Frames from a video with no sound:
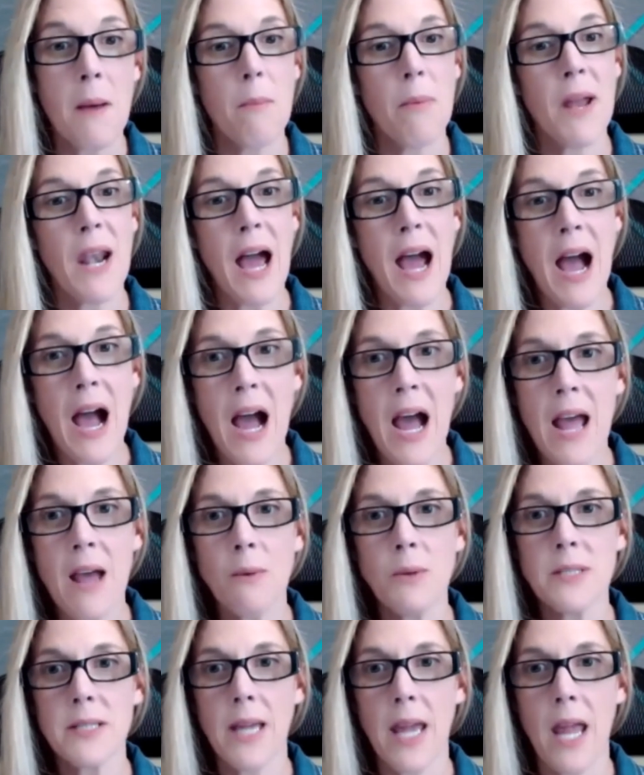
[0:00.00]
But I
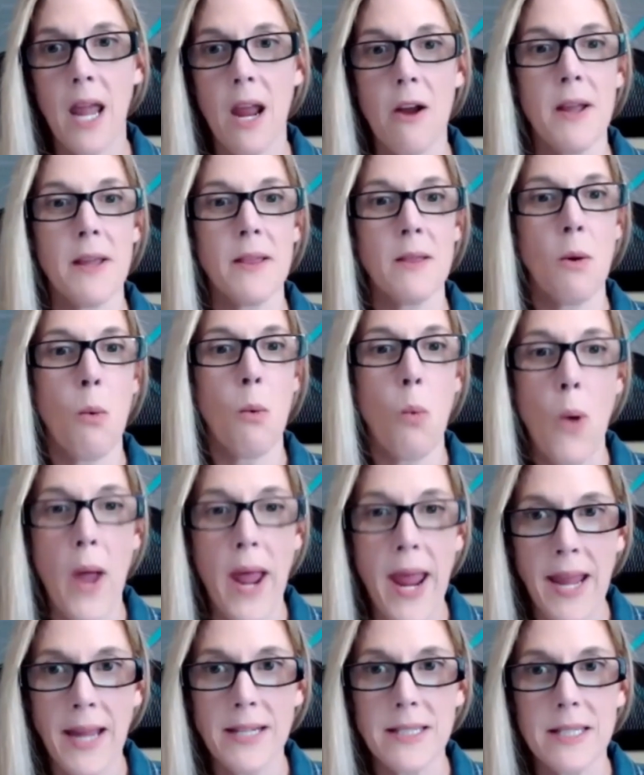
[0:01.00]
was carrying the
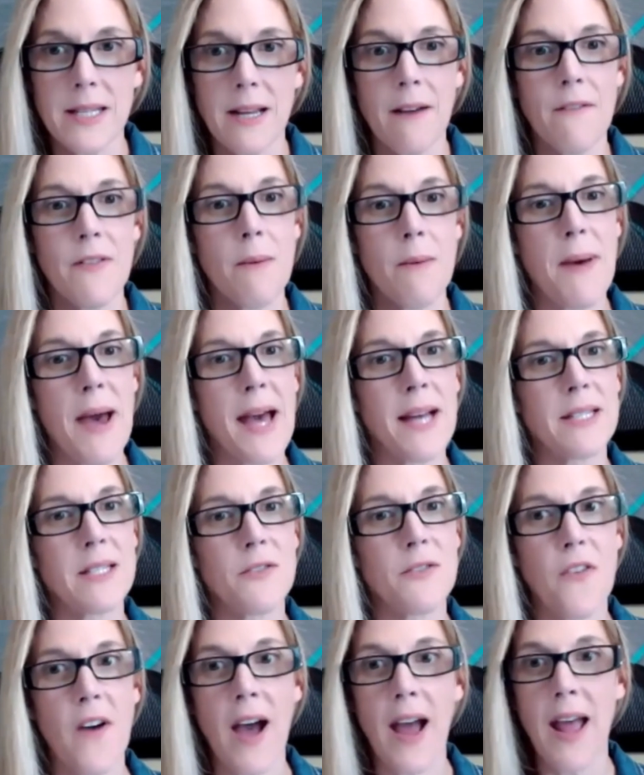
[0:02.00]
weight of the past
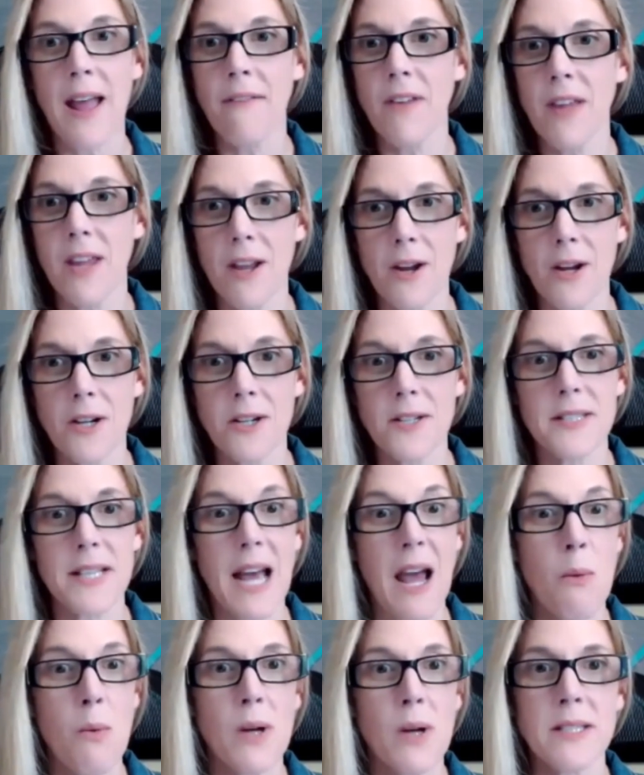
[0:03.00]
five years.
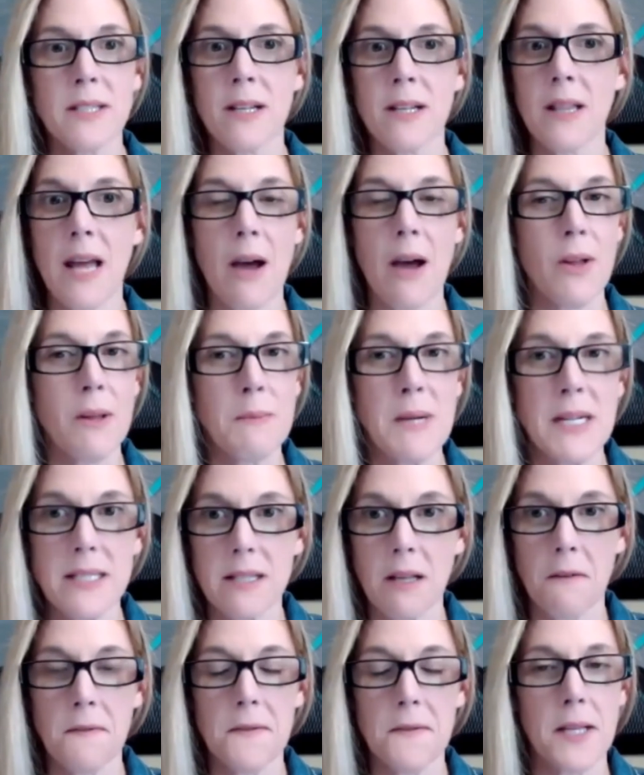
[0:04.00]
I wasn't allowing
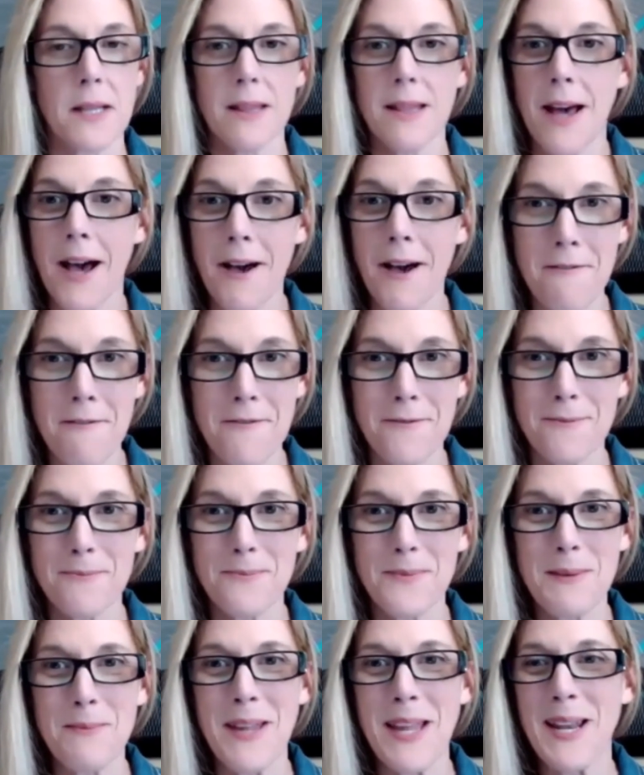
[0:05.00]
myself to love.
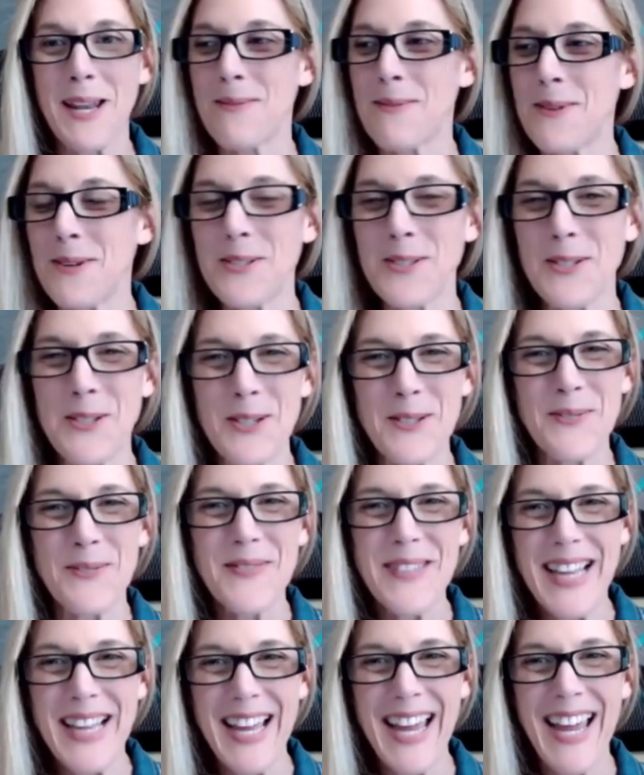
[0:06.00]
I'm getting emotional.
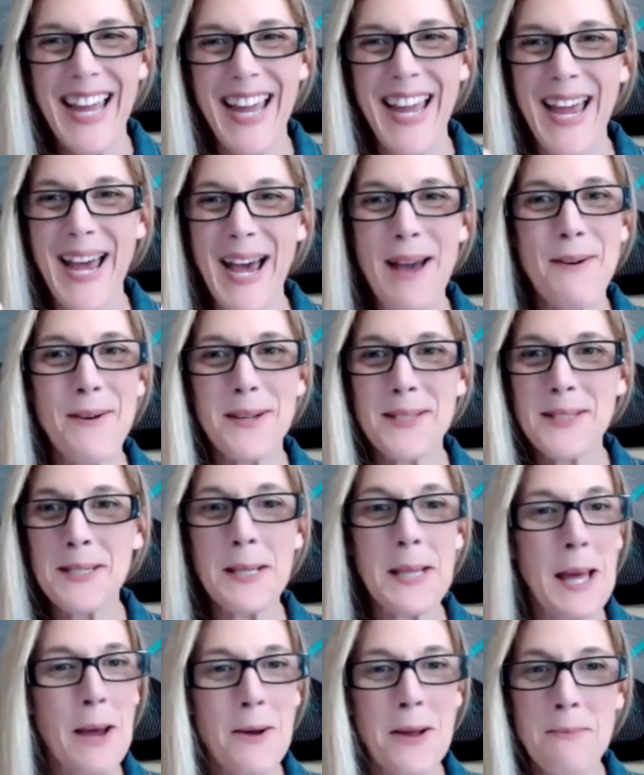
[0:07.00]
I wasn't
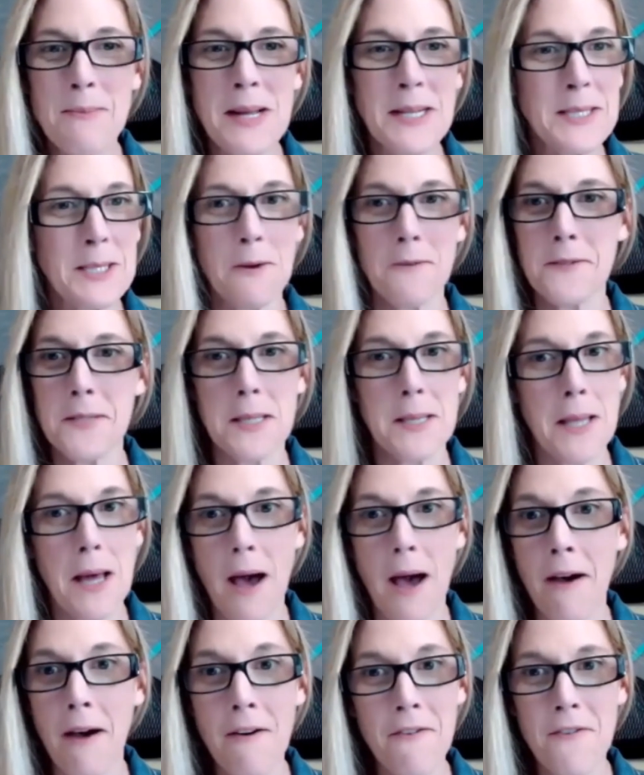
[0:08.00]
allowing myself to
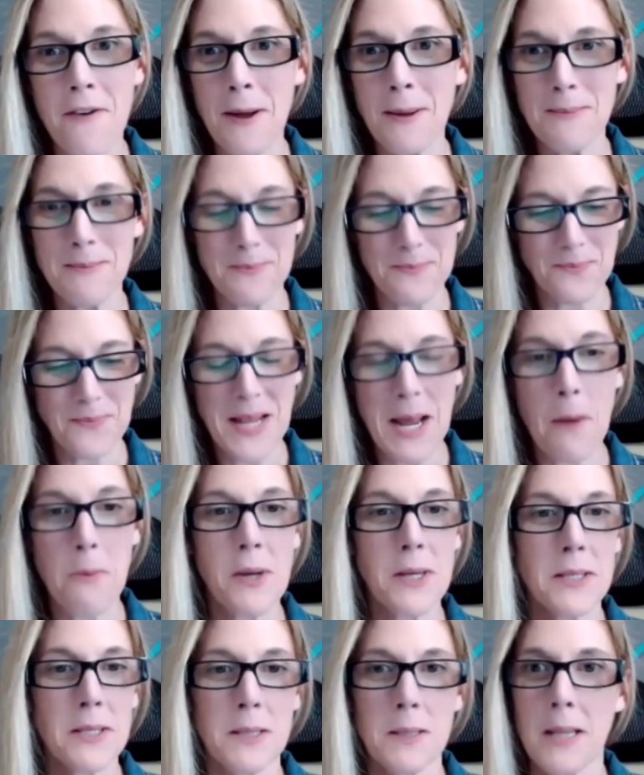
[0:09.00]
love. I
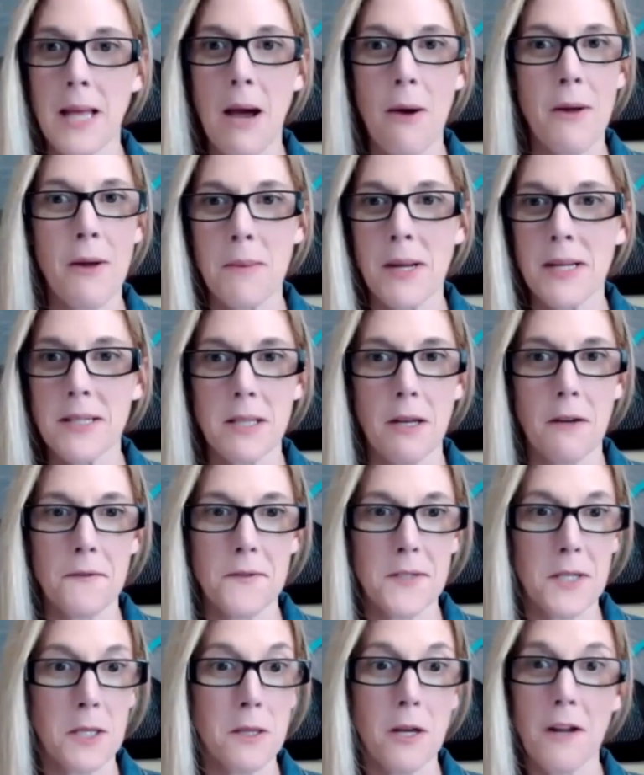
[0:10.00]
wasn't allowing myself
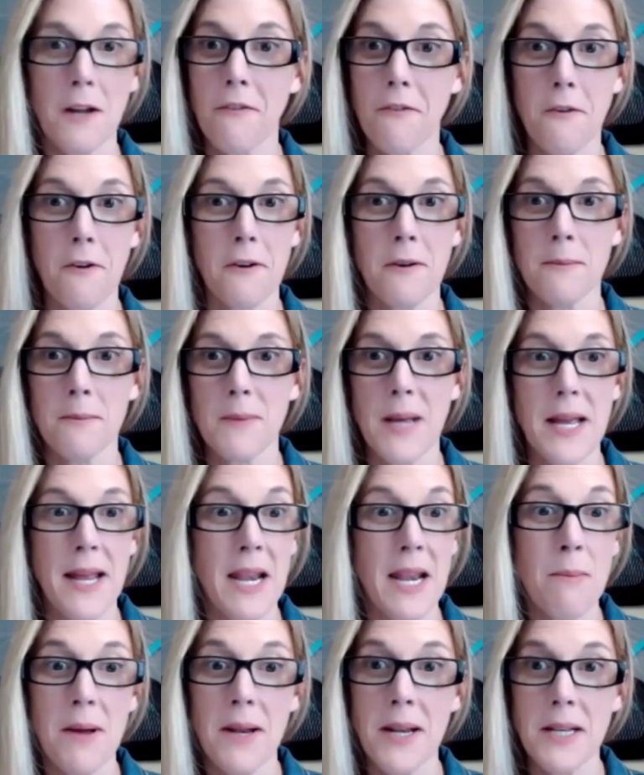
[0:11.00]
to look for
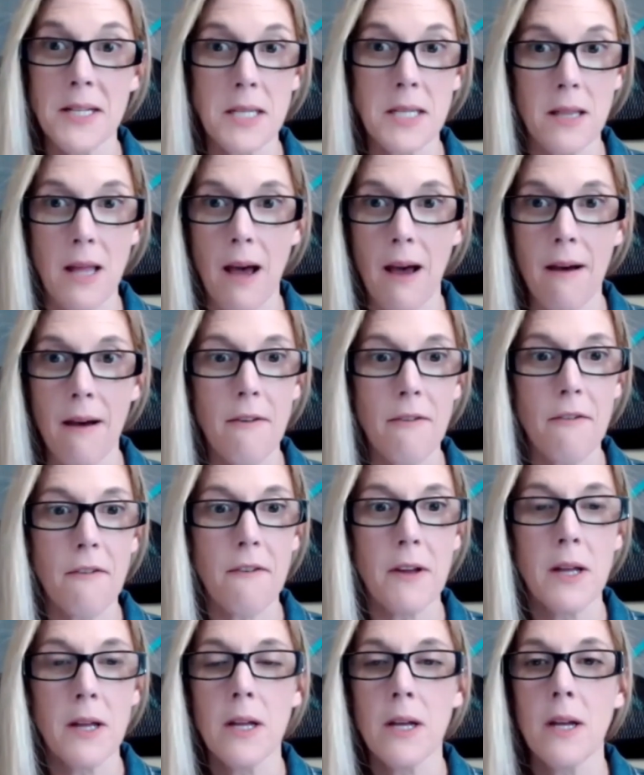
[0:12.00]
anybody to love.
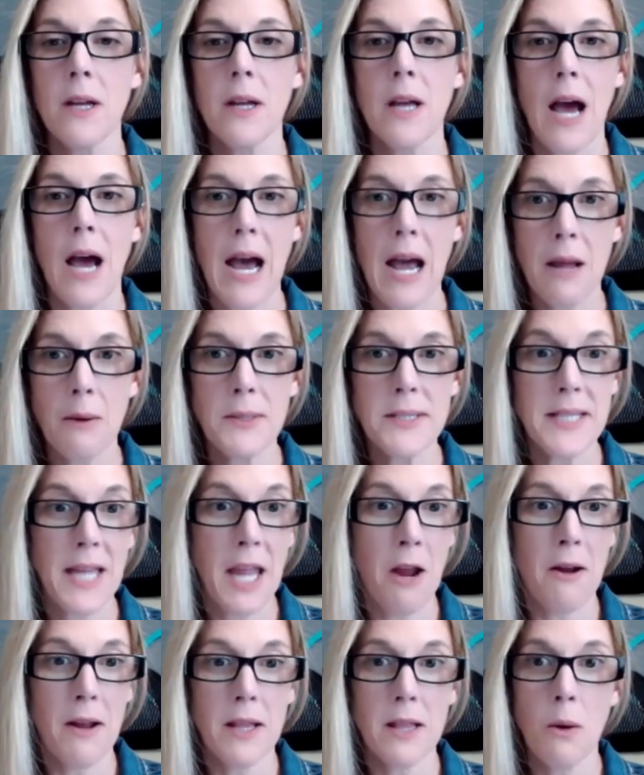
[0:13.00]
I was
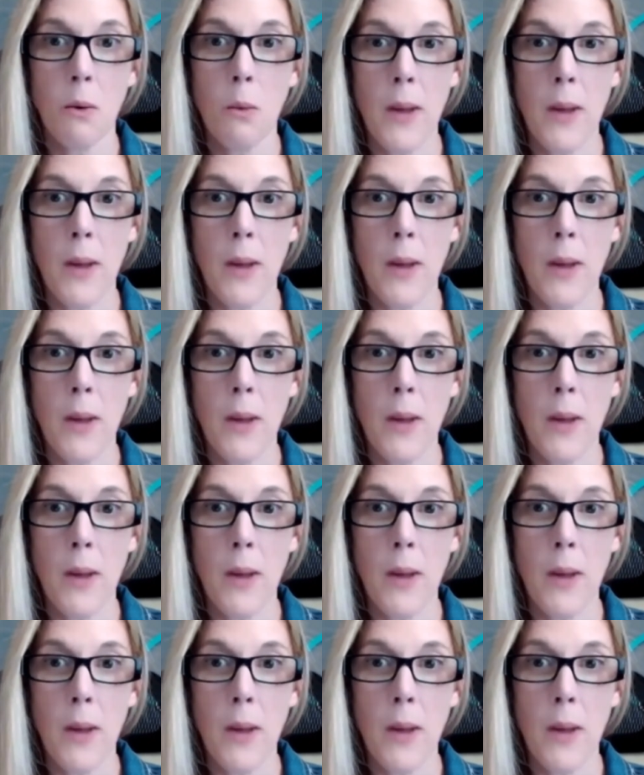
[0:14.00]
carrying the